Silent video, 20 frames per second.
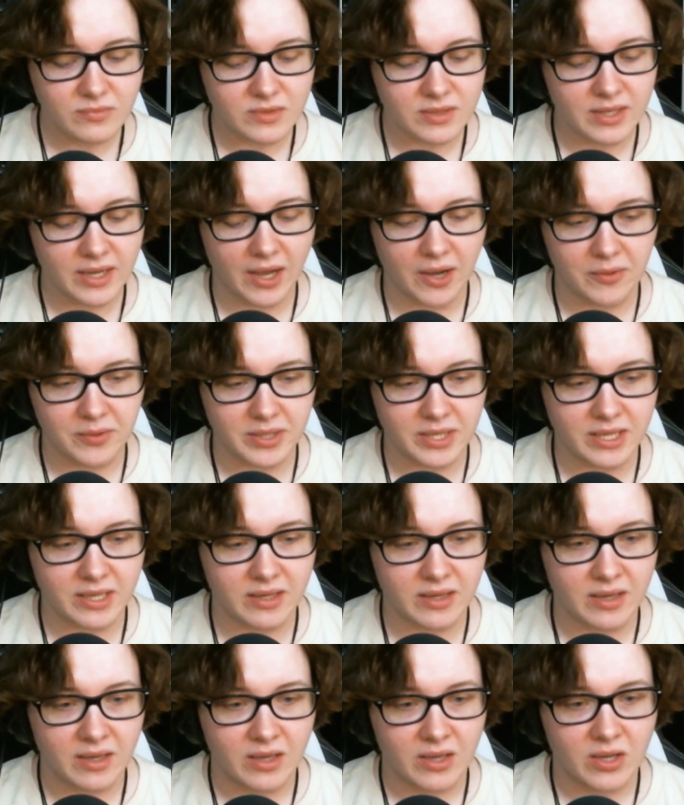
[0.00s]
how he
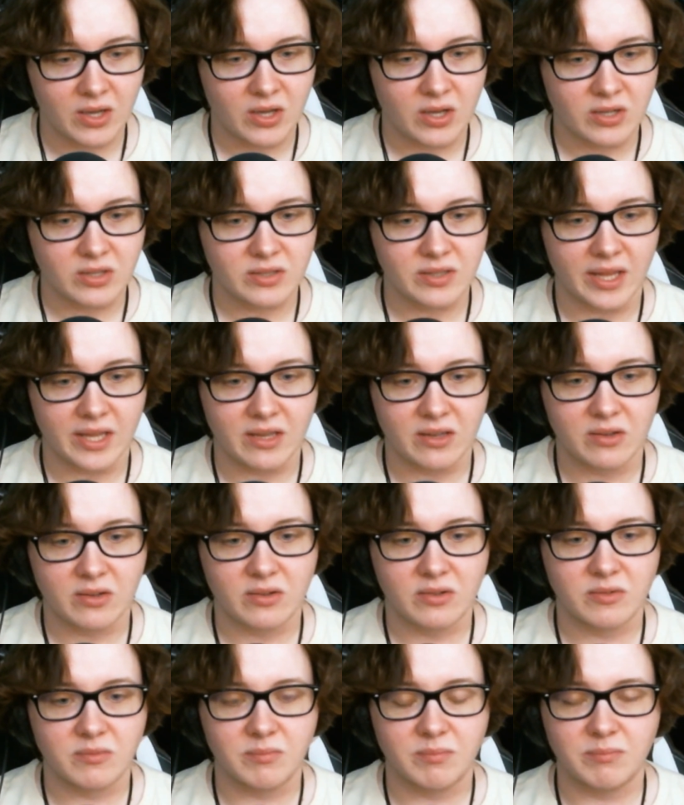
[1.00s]
like
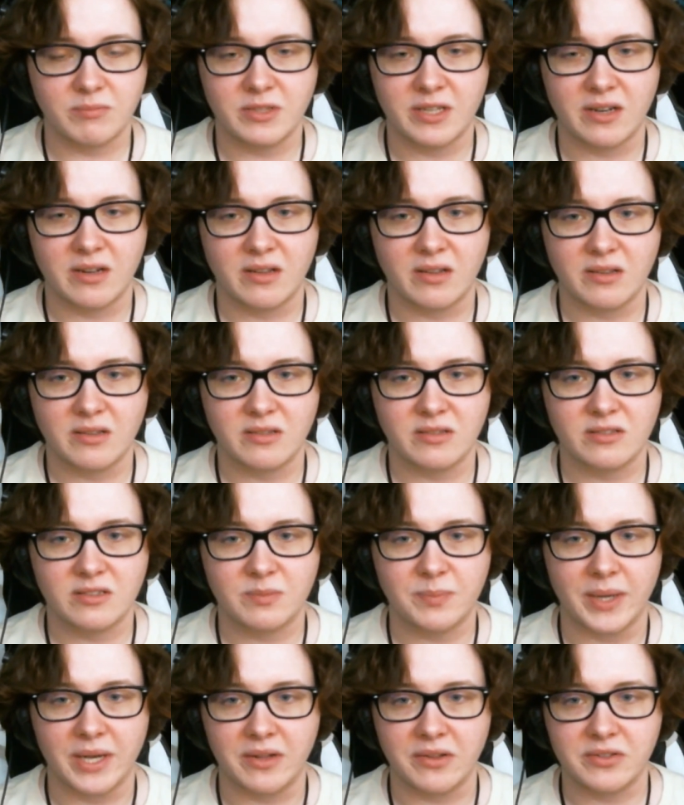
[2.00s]
did a
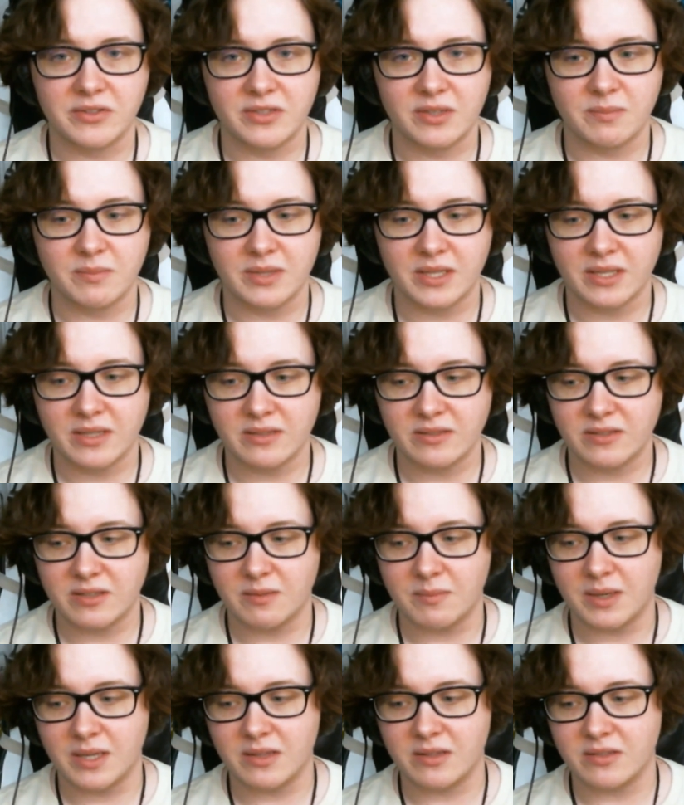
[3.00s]
spell or something to
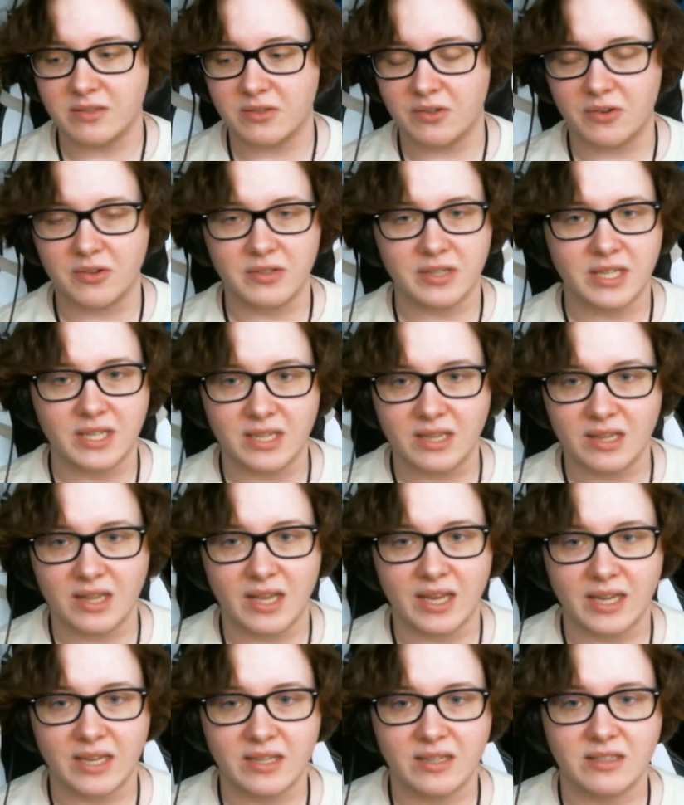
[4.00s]
make this girl he didn't
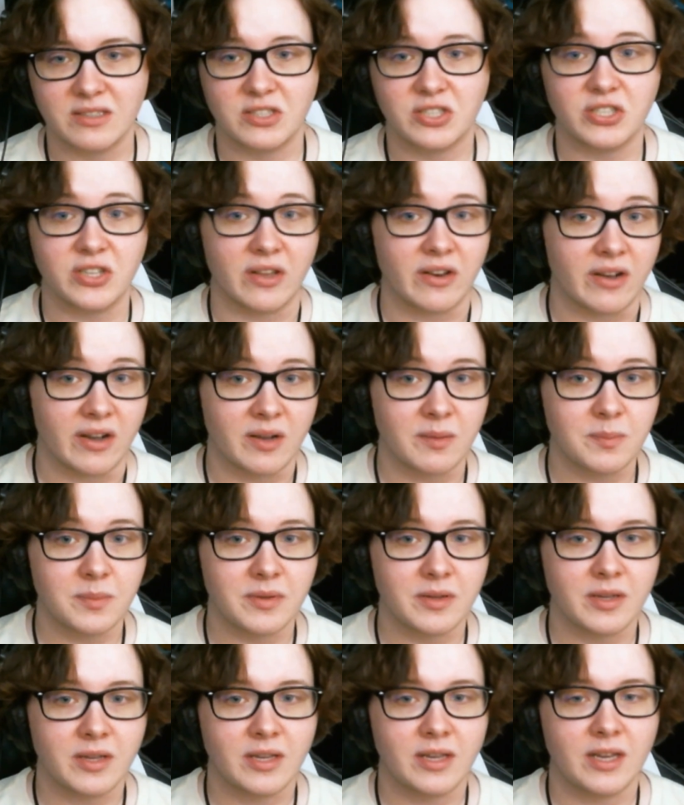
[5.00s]
like shut up,
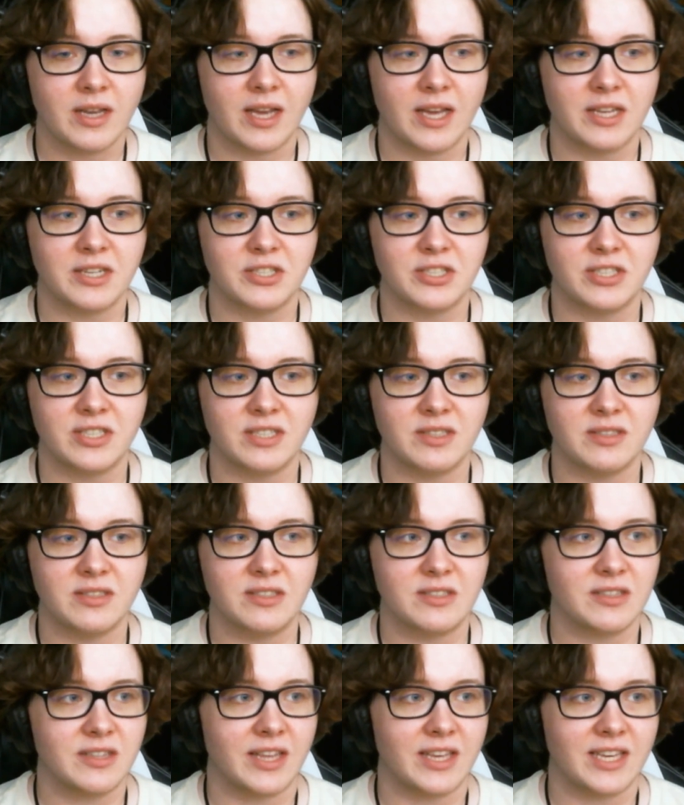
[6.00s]
and she
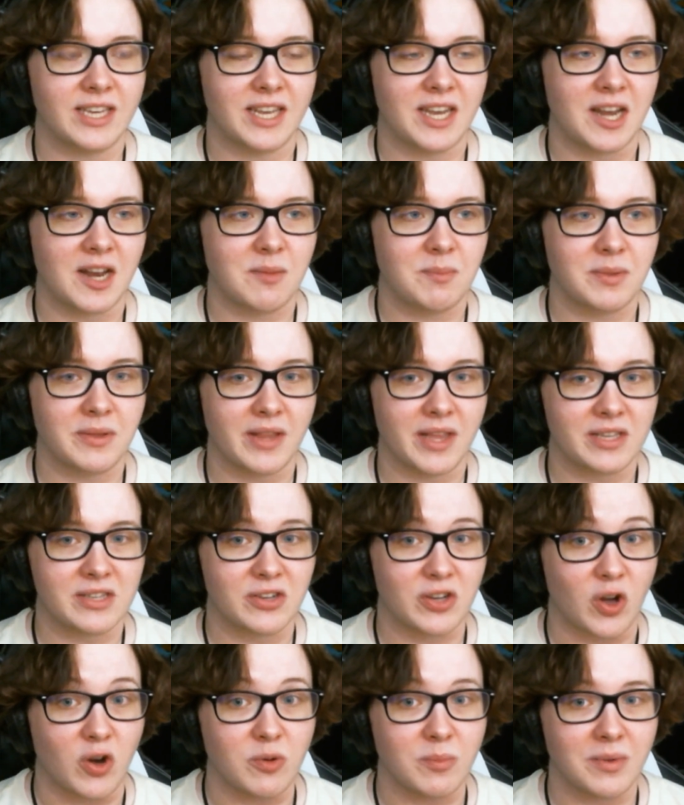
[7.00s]
like ended up in like a
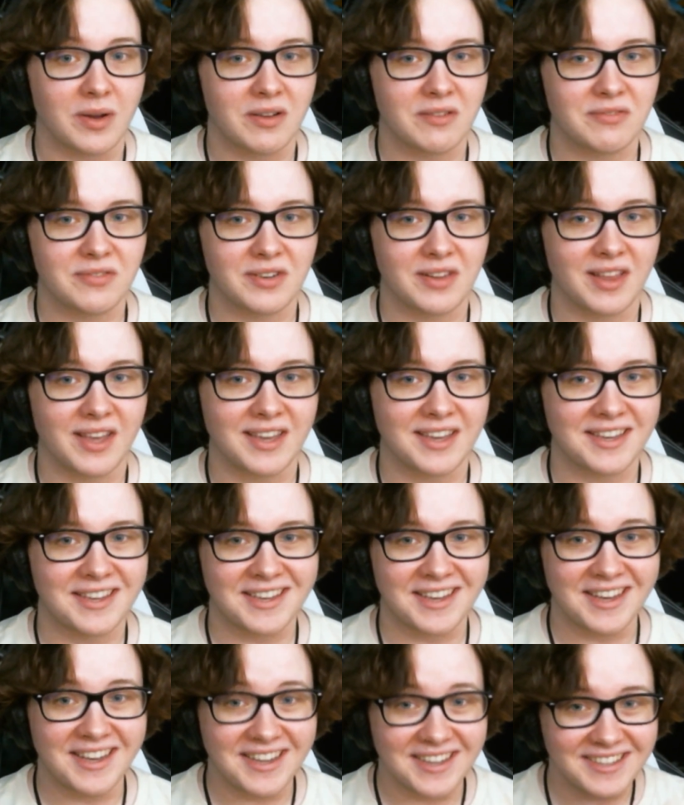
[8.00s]
coma for like
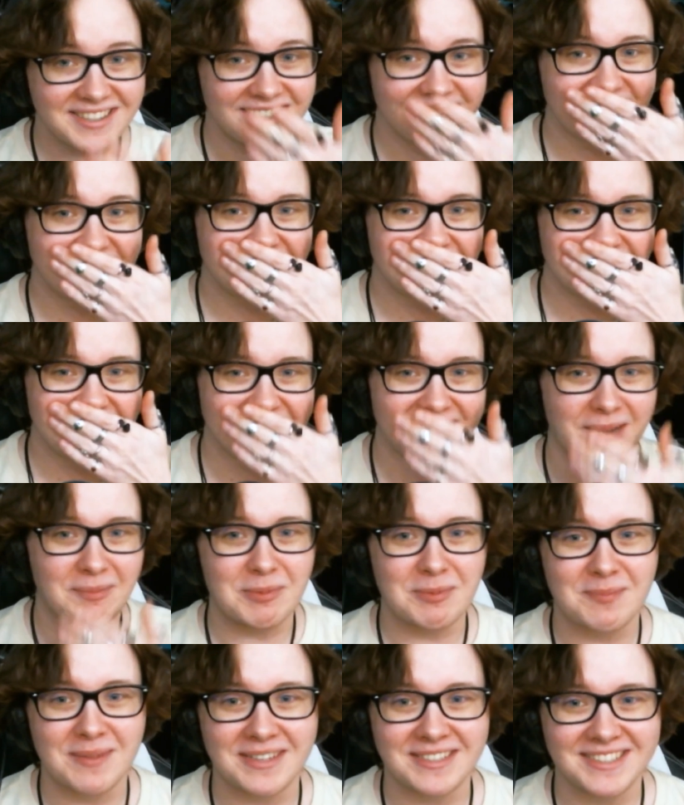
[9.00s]
a couple
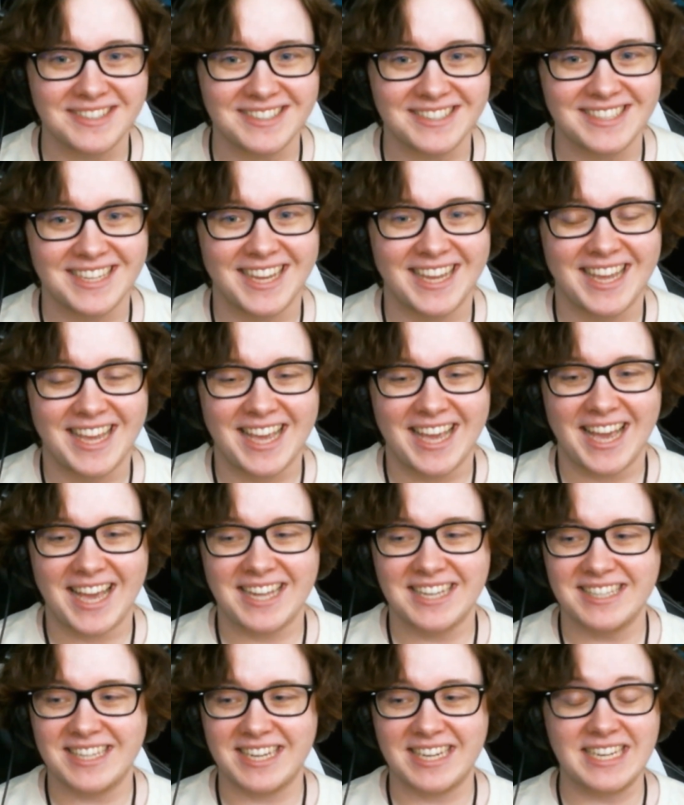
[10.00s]
months,
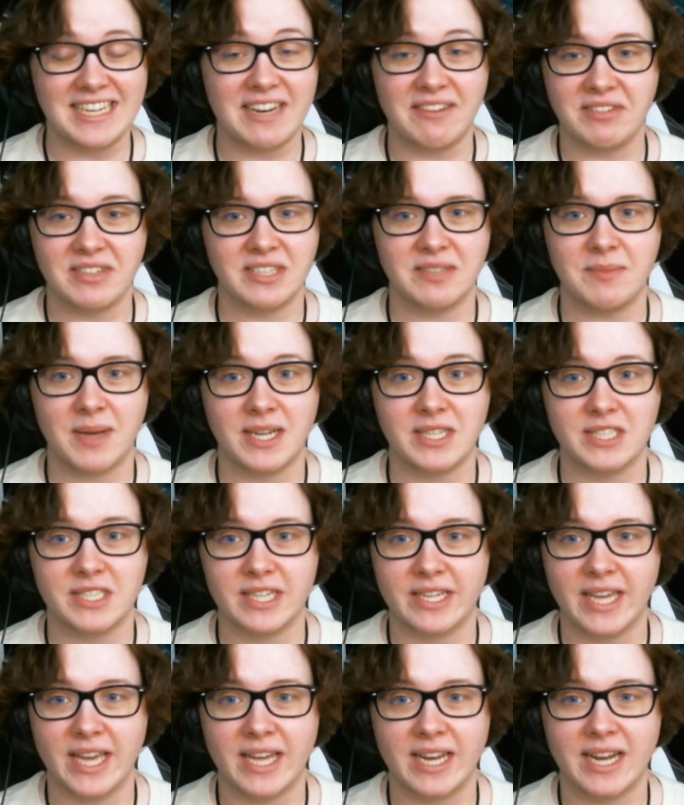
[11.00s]
and then he never did magic
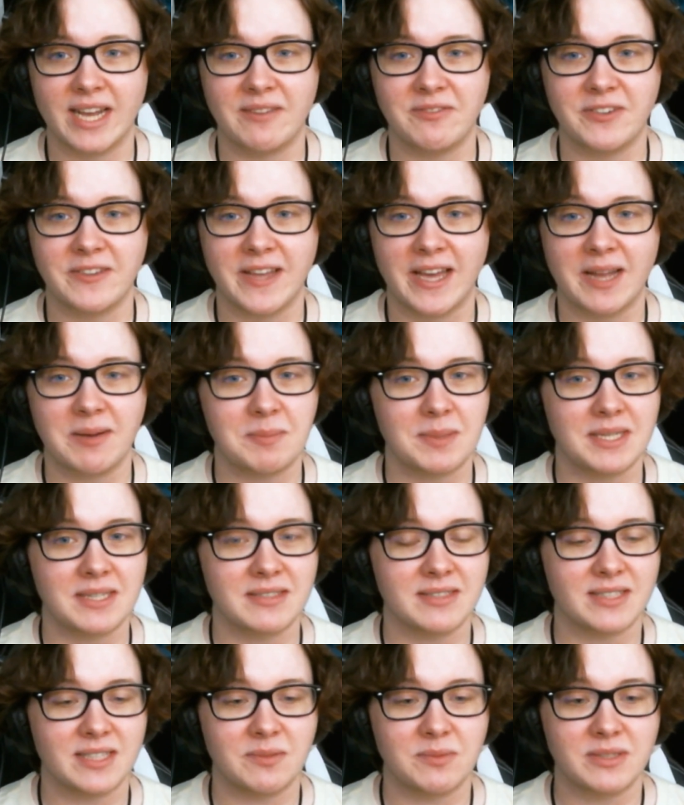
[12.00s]
again after that
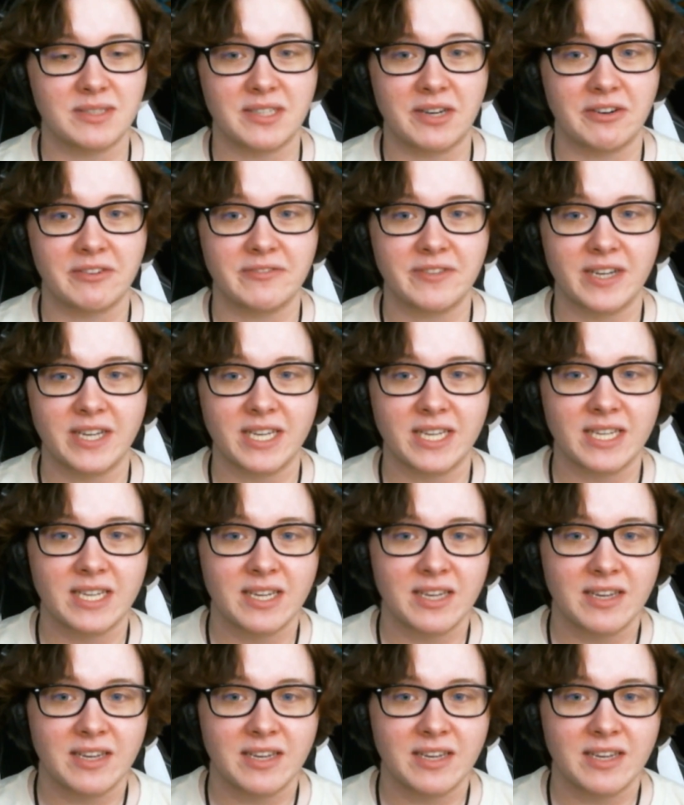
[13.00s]
because it was terrifying.